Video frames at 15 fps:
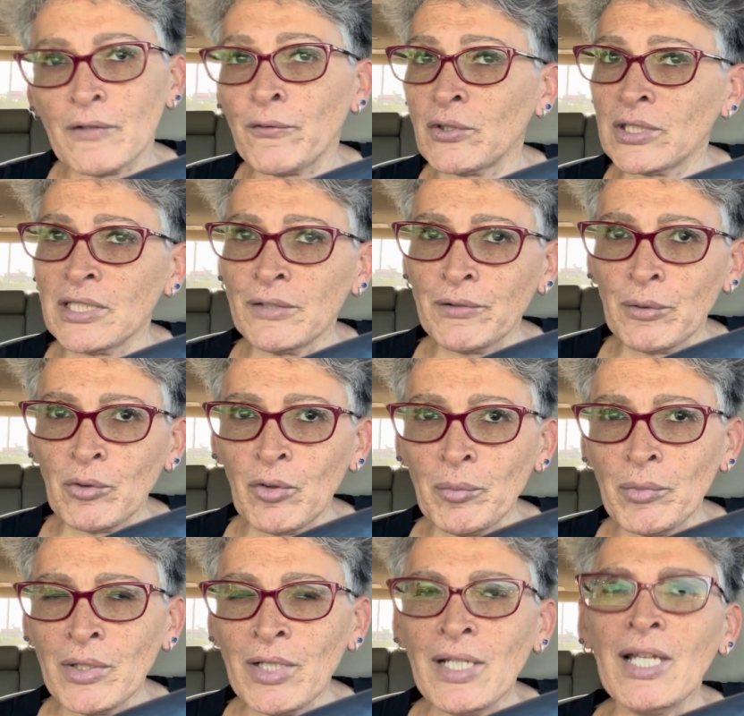for the living room,
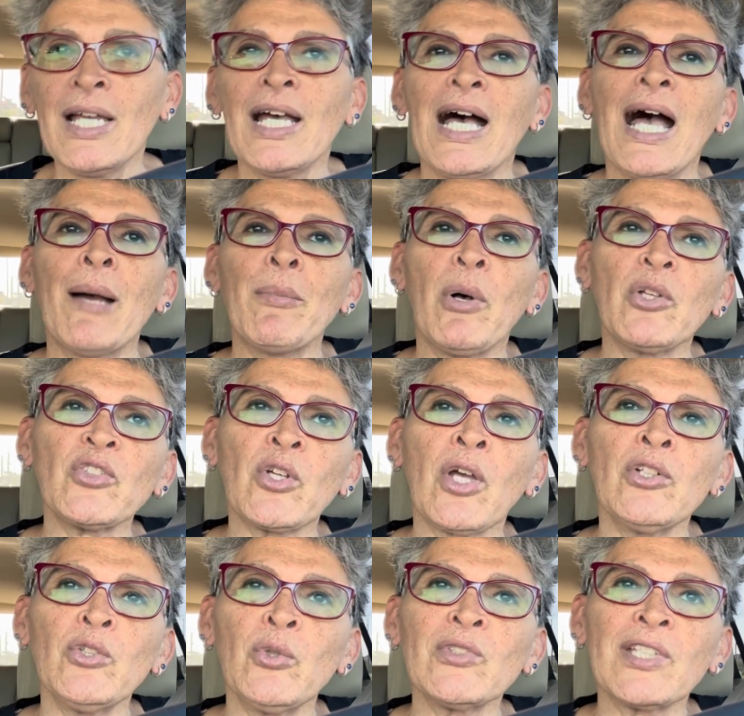I'm also
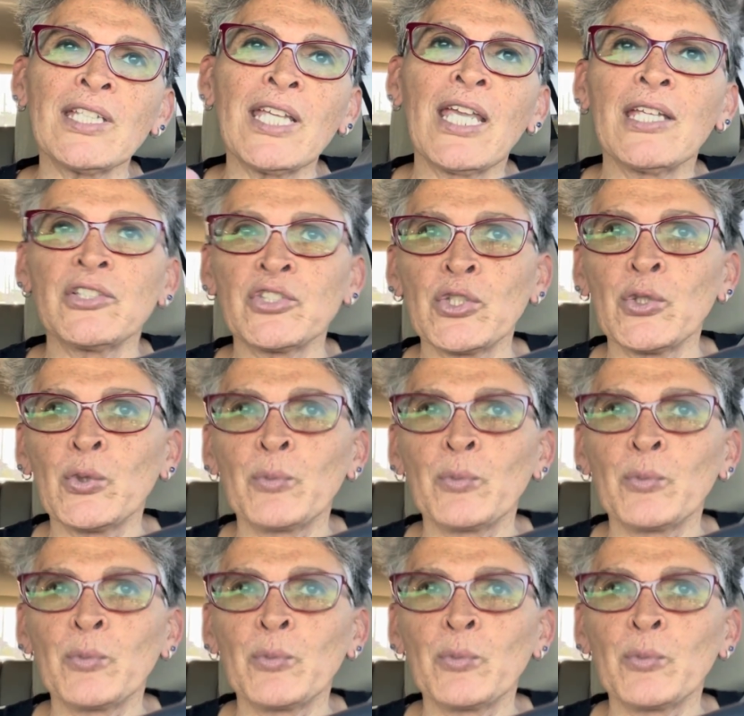going to use the gate too.